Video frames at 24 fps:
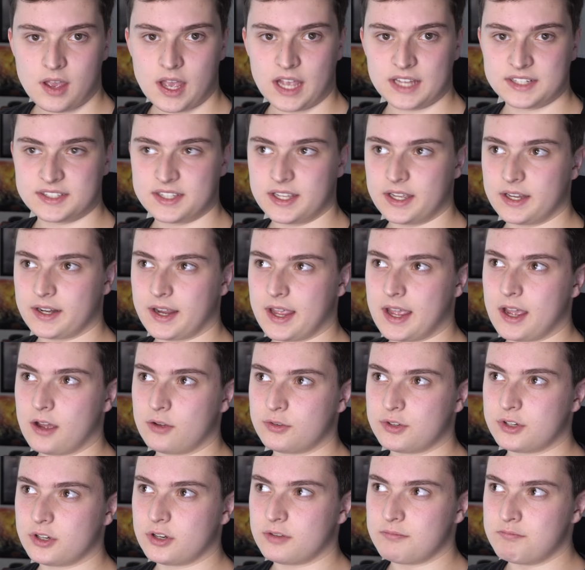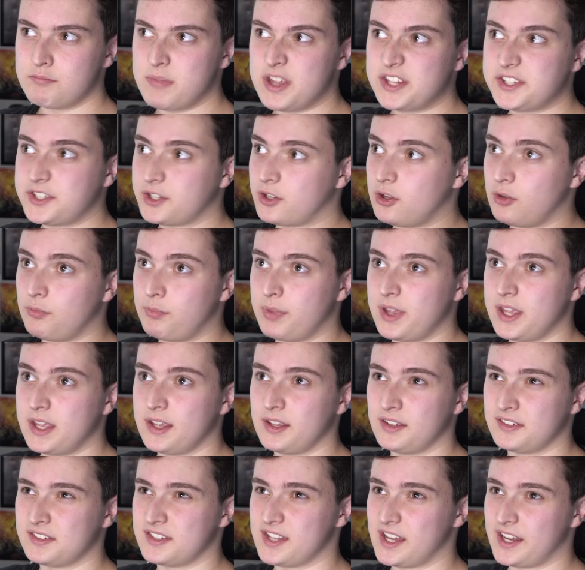as they encounter mystical
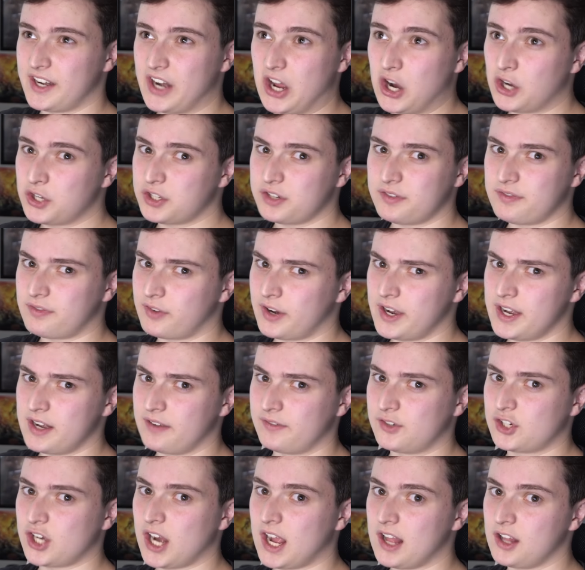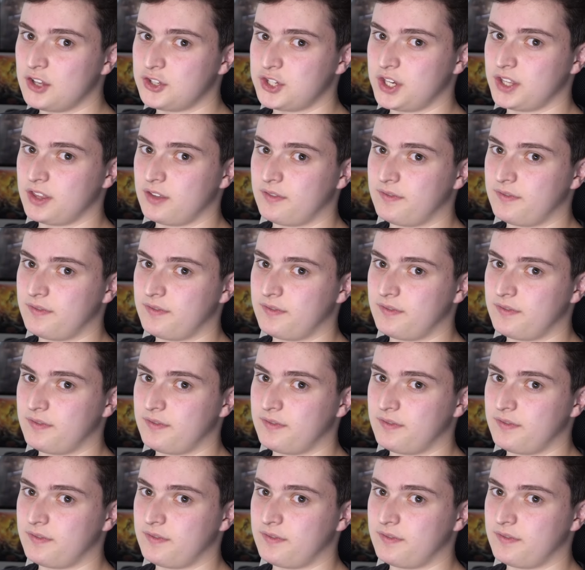beings that aren't afraid of challenging the